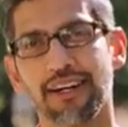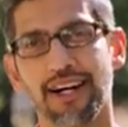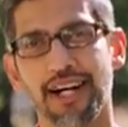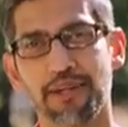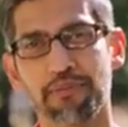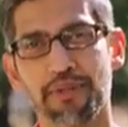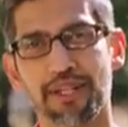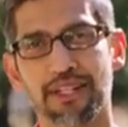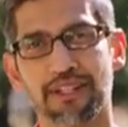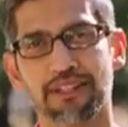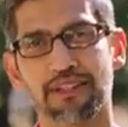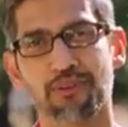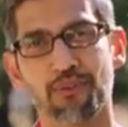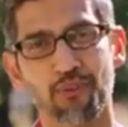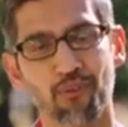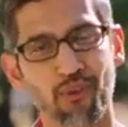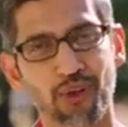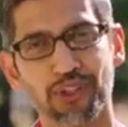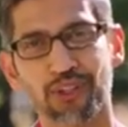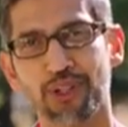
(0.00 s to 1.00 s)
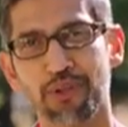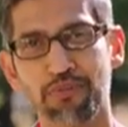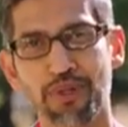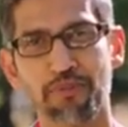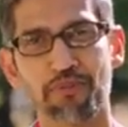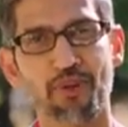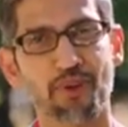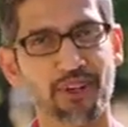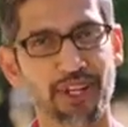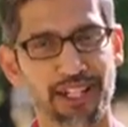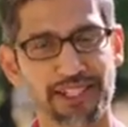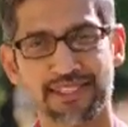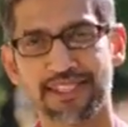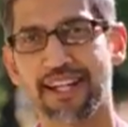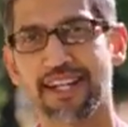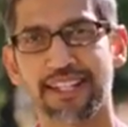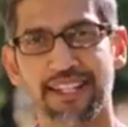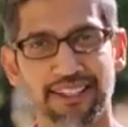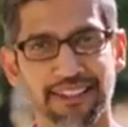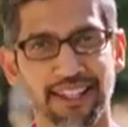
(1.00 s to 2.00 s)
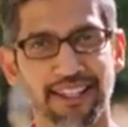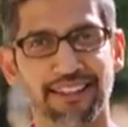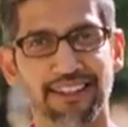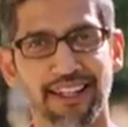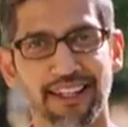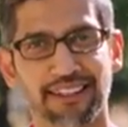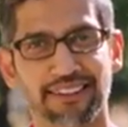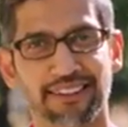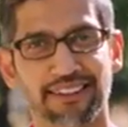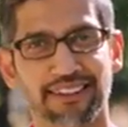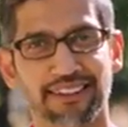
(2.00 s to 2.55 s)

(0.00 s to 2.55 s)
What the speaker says: I mean, what could be more exciting than that?